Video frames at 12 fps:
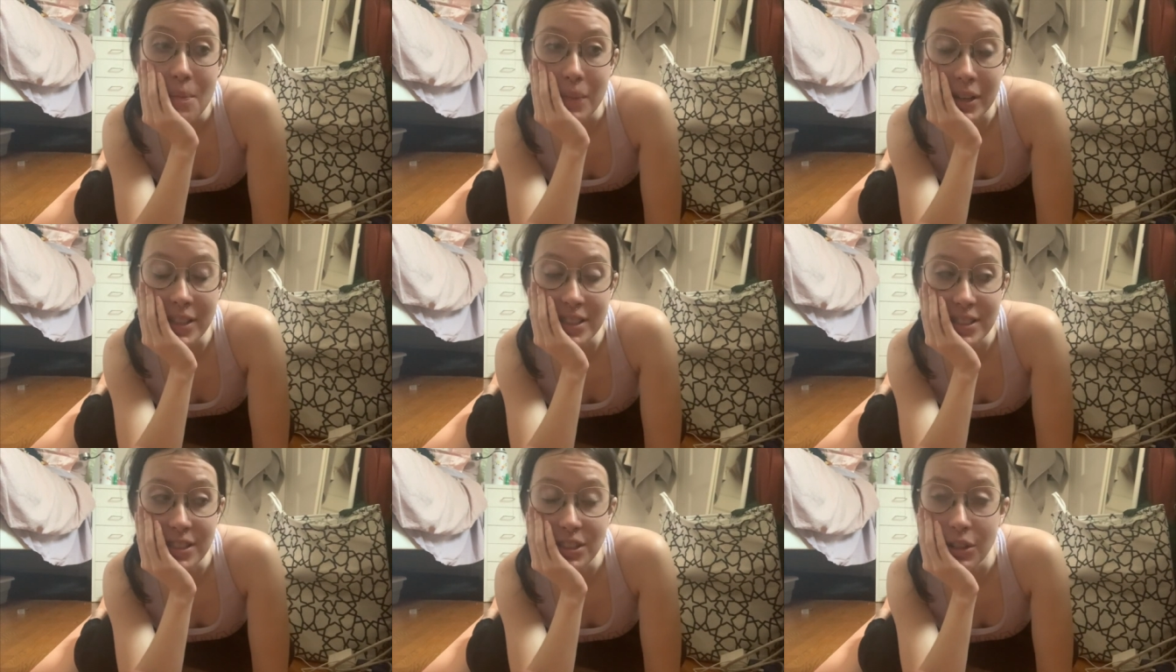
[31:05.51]
But I
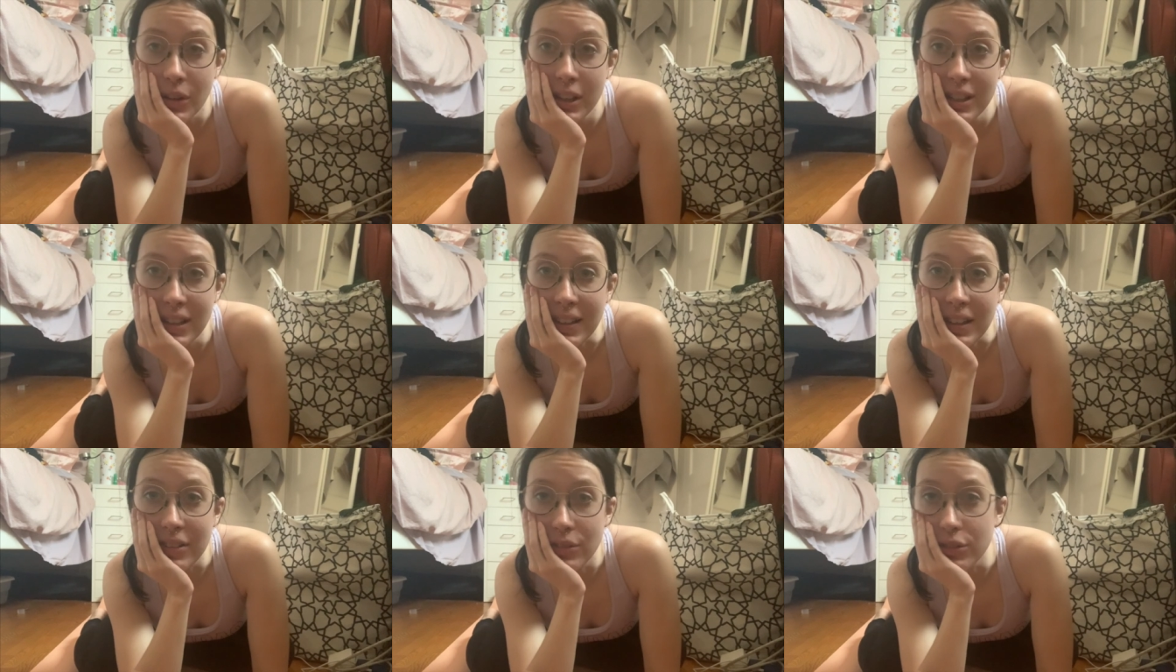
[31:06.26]
just did yoga and
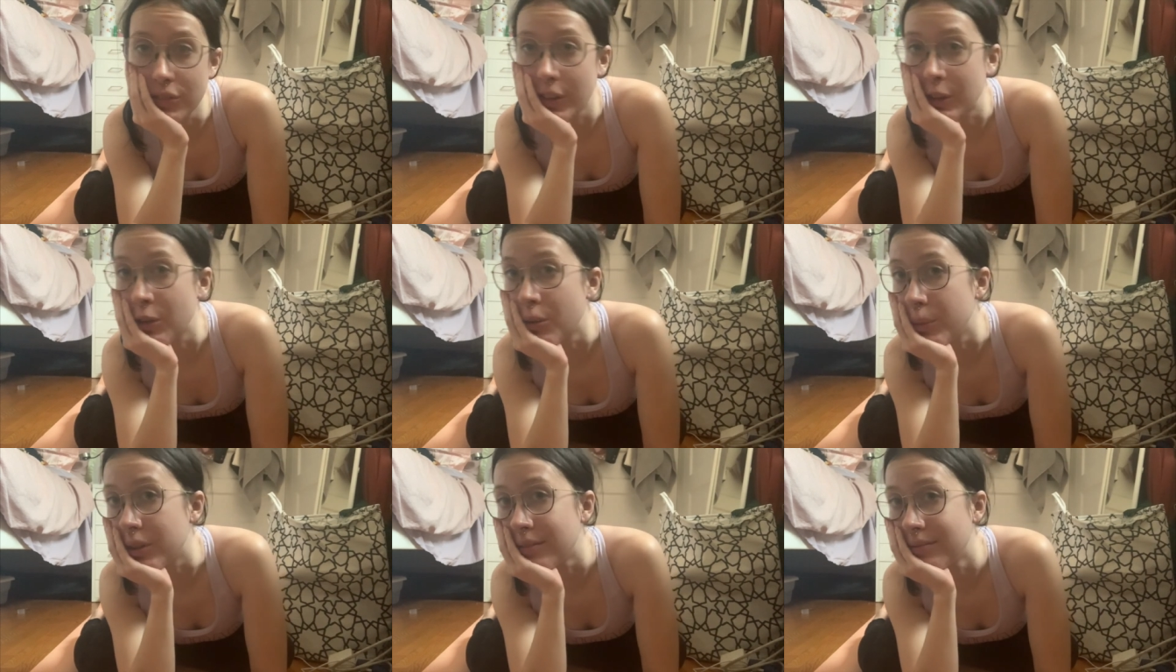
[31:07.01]
I feel very
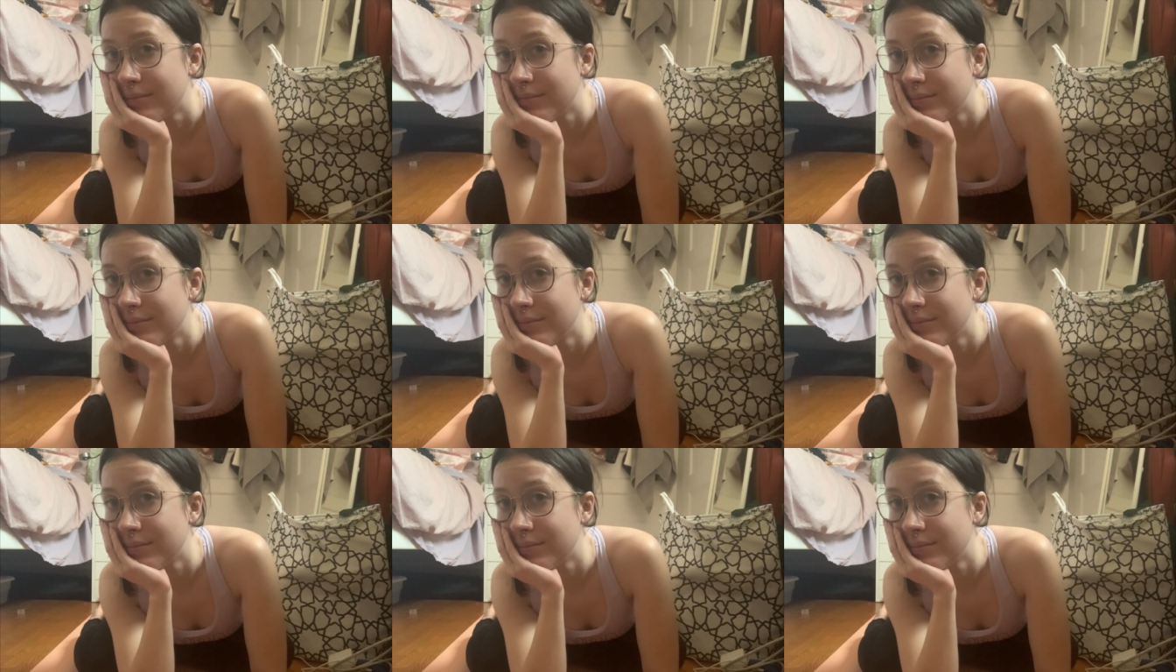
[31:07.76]
open.